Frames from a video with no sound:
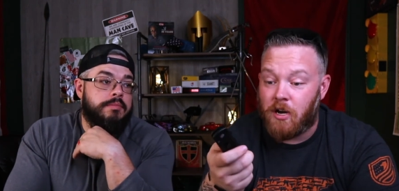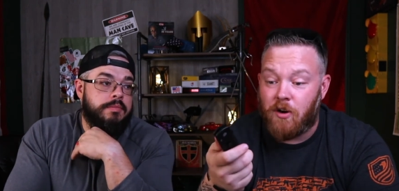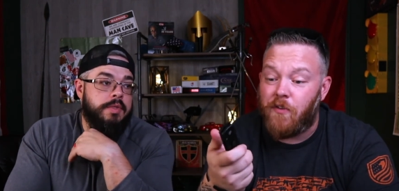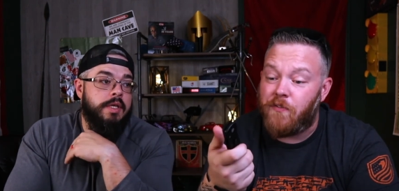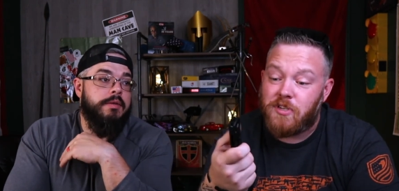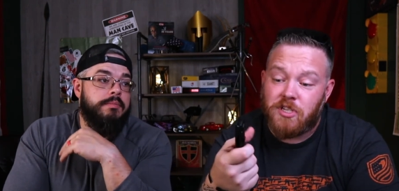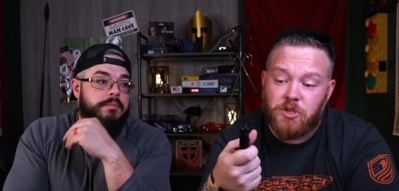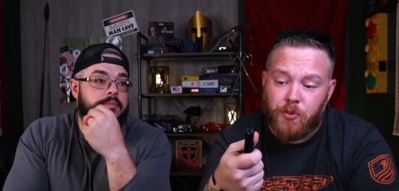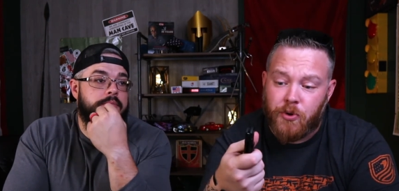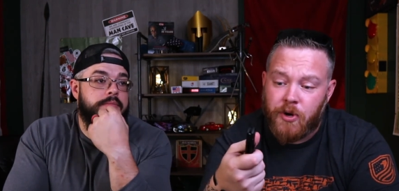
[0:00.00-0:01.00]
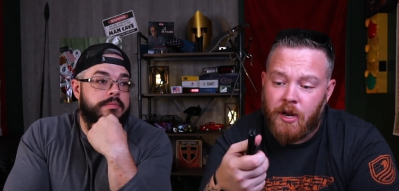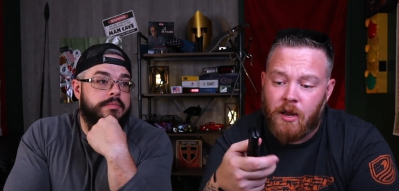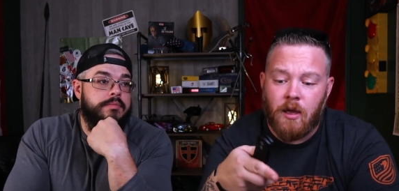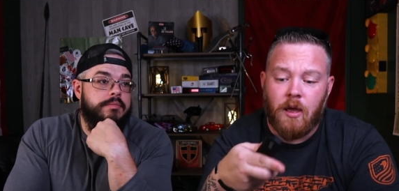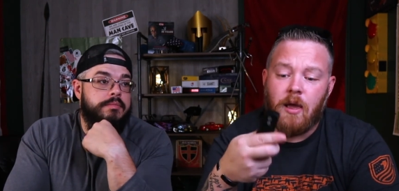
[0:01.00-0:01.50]
Speaker 1: don't know if it's the spring
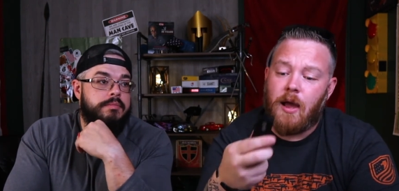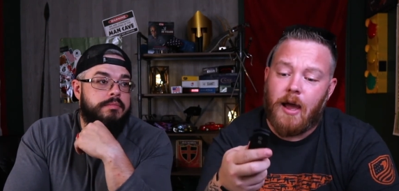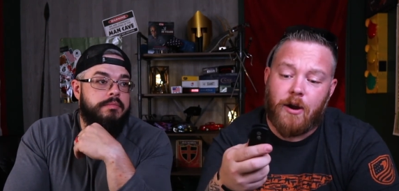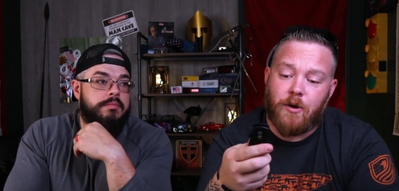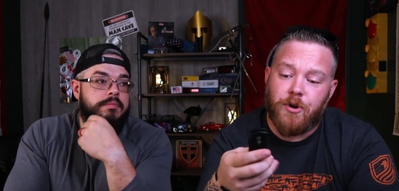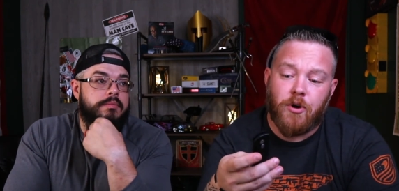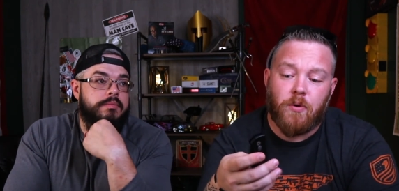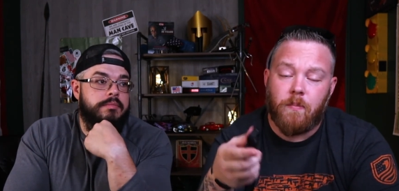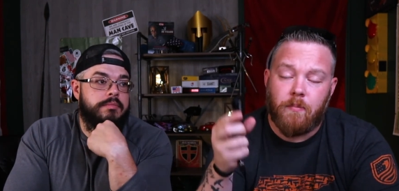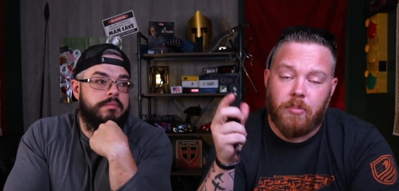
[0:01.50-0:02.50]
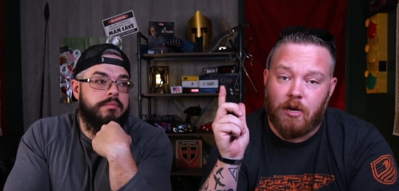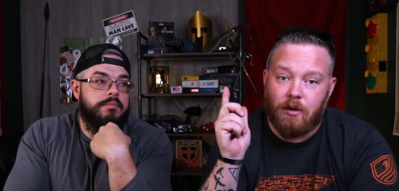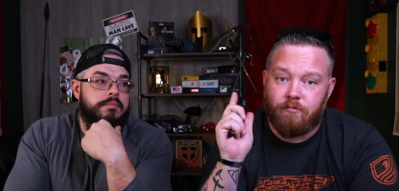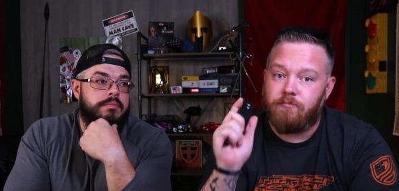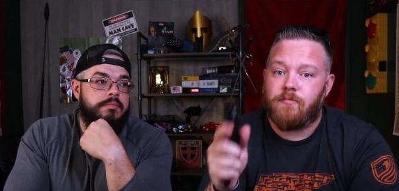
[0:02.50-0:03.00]
I don't know, but
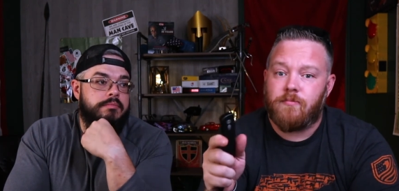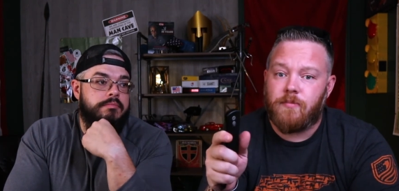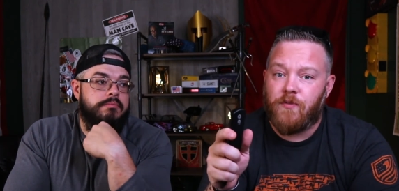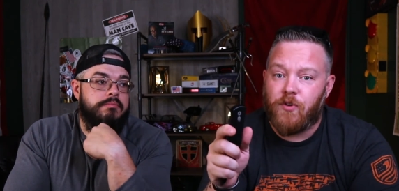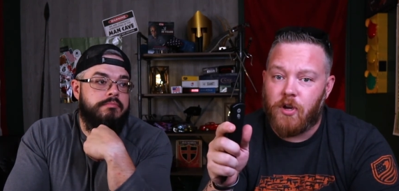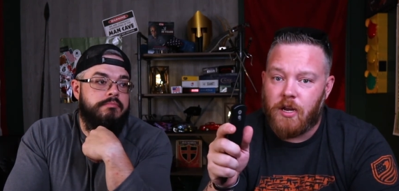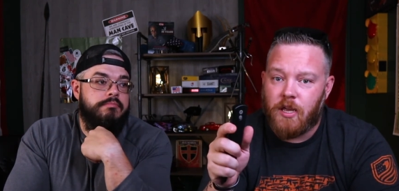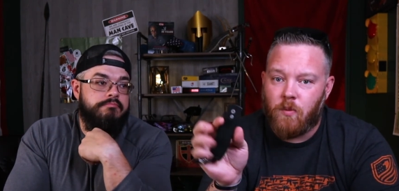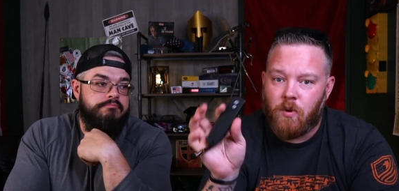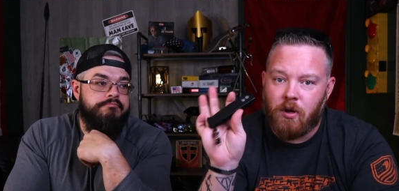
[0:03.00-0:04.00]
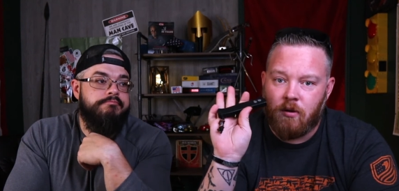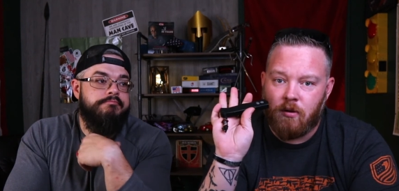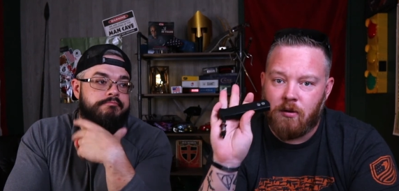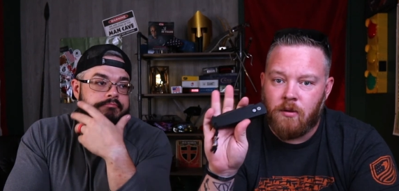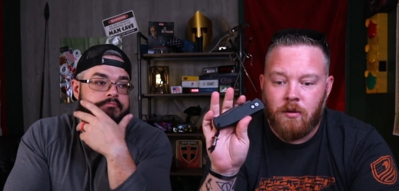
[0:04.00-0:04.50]
if you're going to get one,
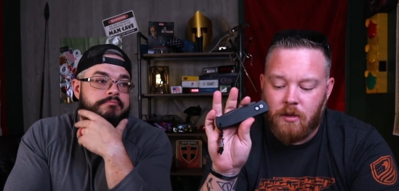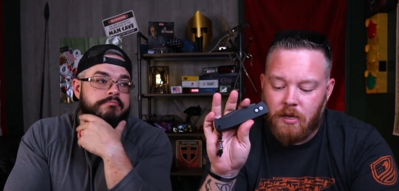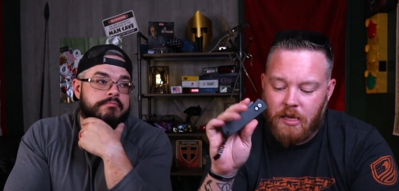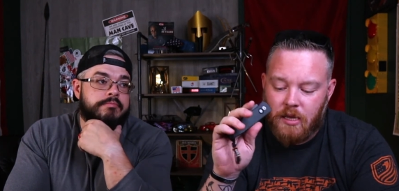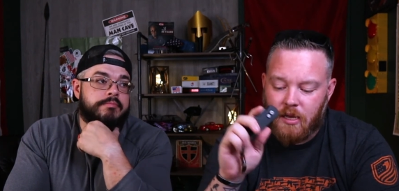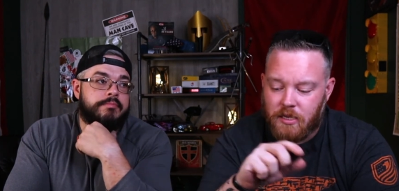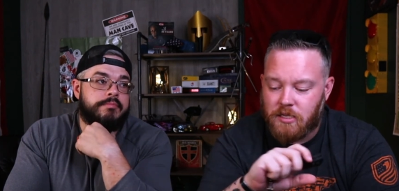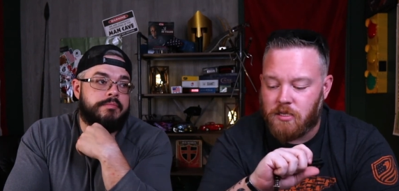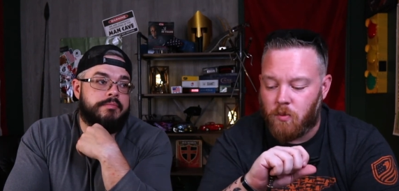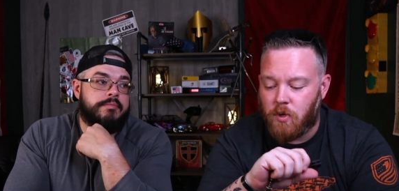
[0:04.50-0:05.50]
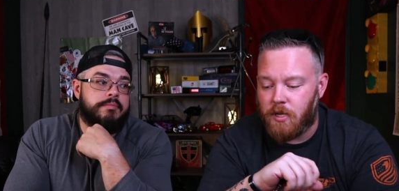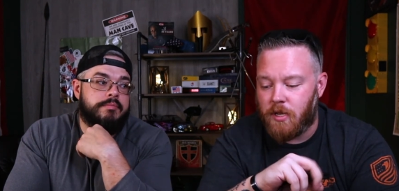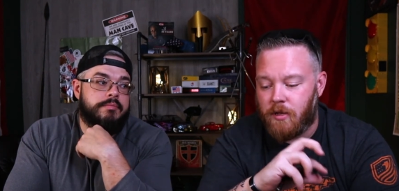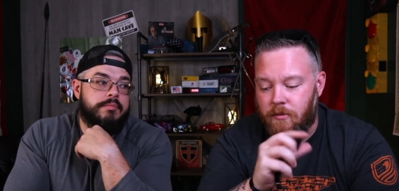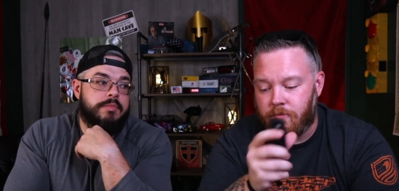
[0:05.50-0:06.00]
it's the one to
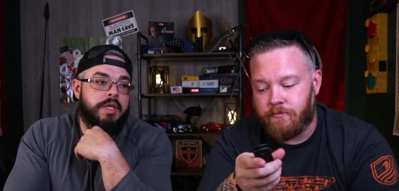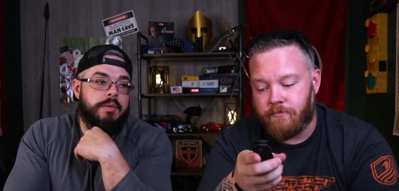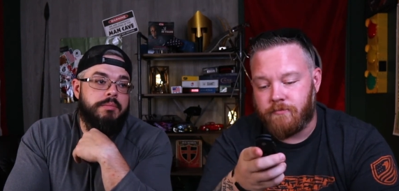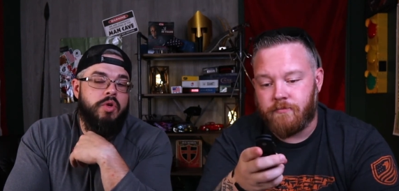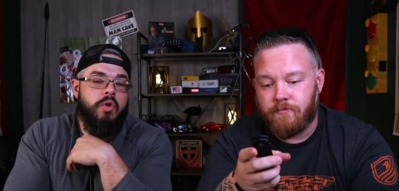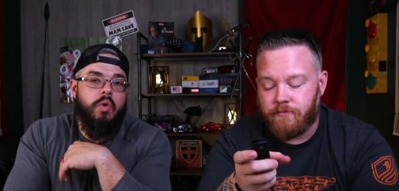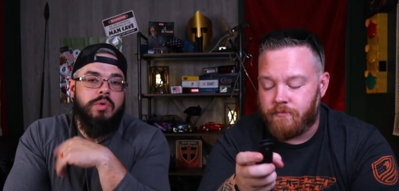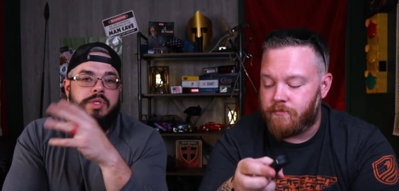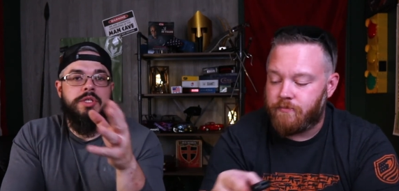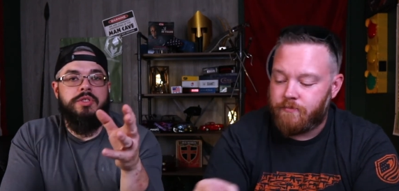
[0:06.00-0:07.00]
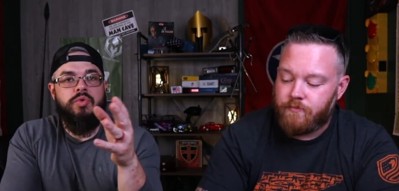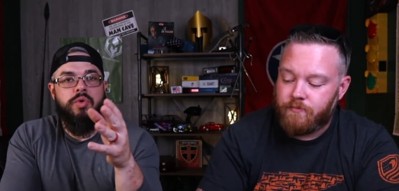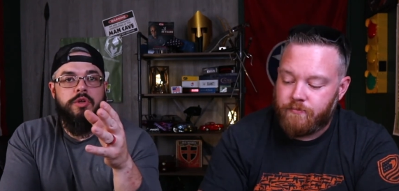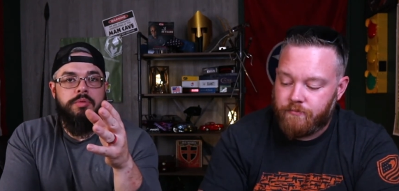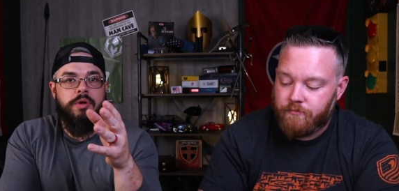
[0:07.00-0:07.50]
get.
Speaker 2: Yeah, you're always going to enjoy
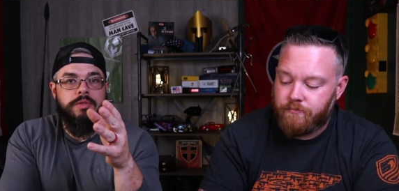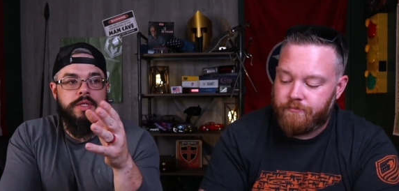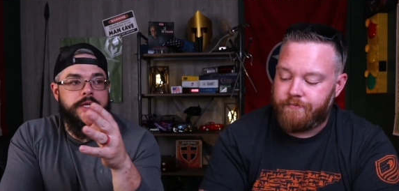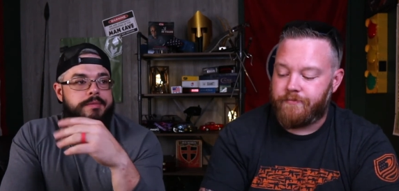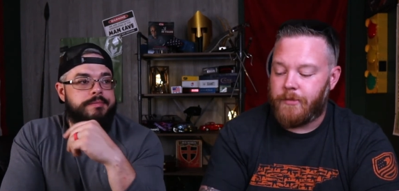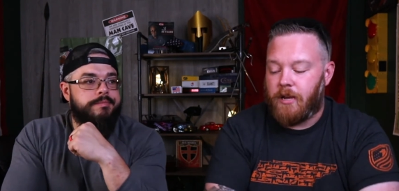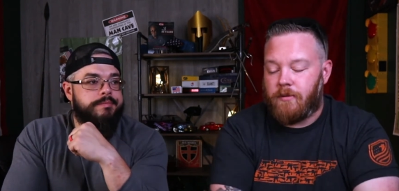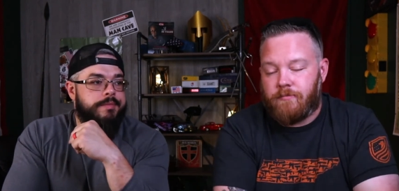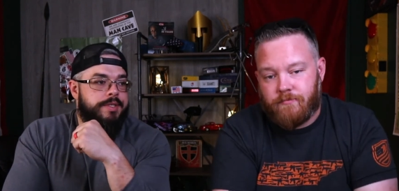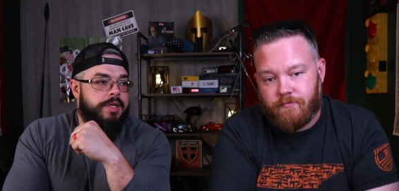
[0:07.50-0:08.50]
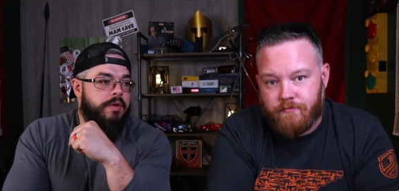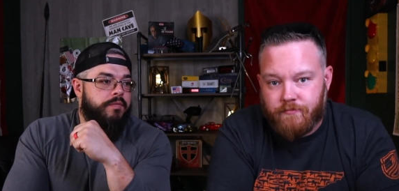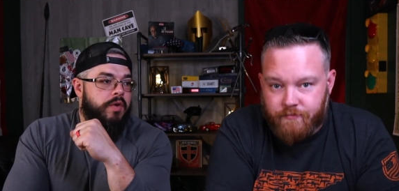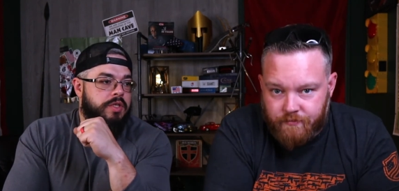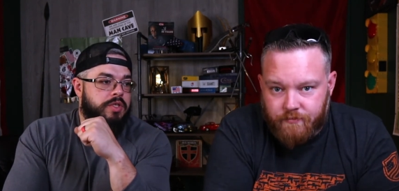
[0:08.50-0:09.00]
your prototype. Yeah, it's going to
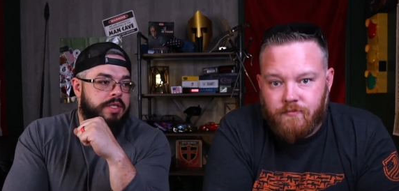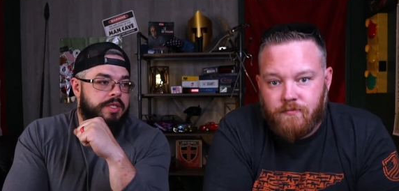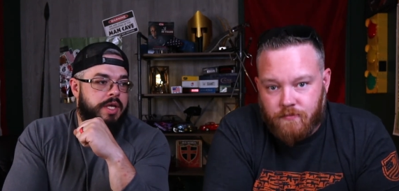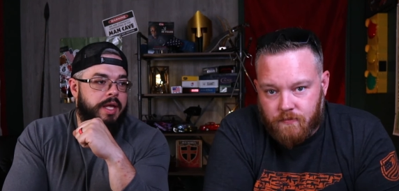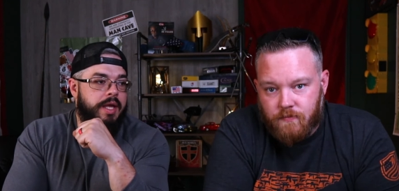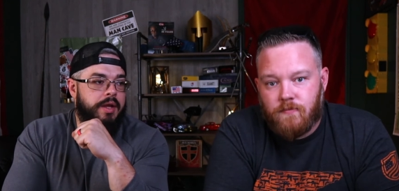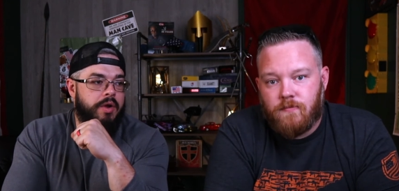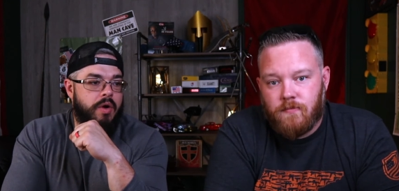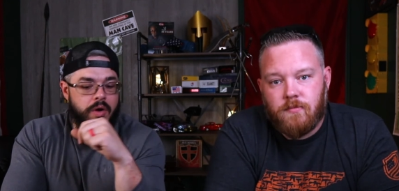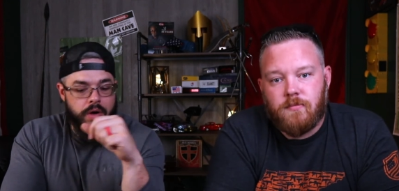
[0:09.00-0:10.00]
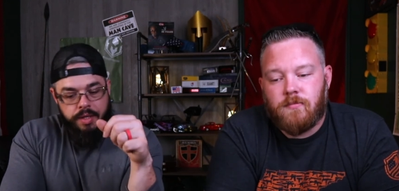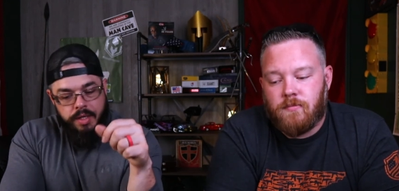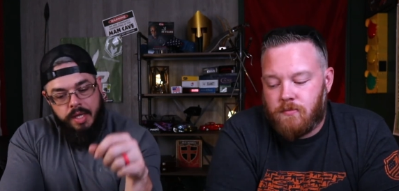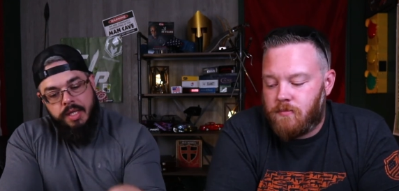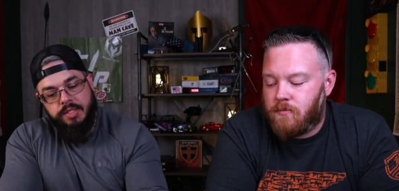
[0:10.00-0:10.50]
function. It's going to hit hard.
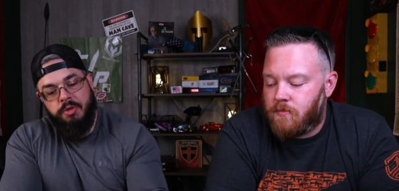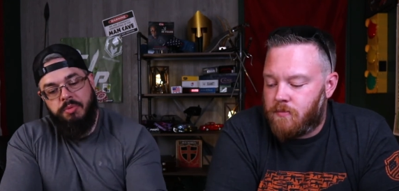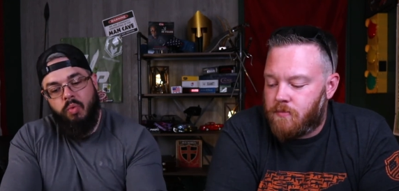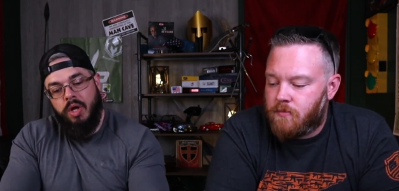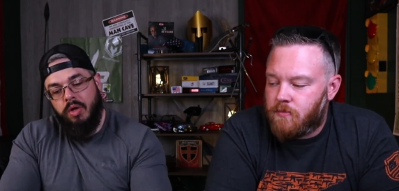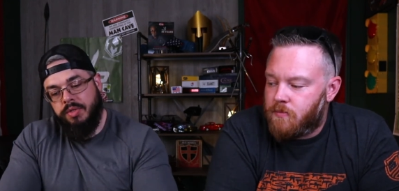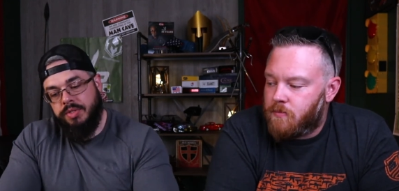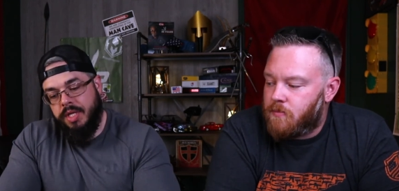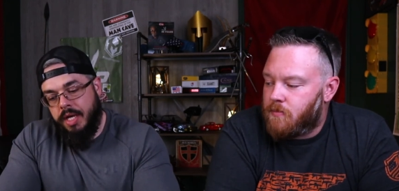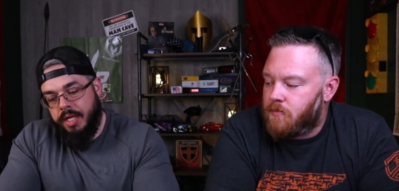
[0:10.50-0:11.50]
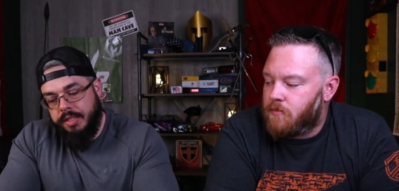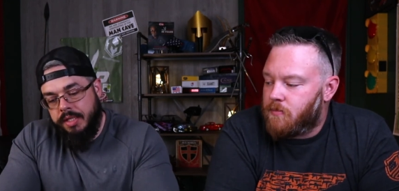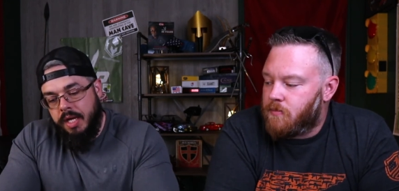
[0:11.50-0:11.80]
It's going to be well designed.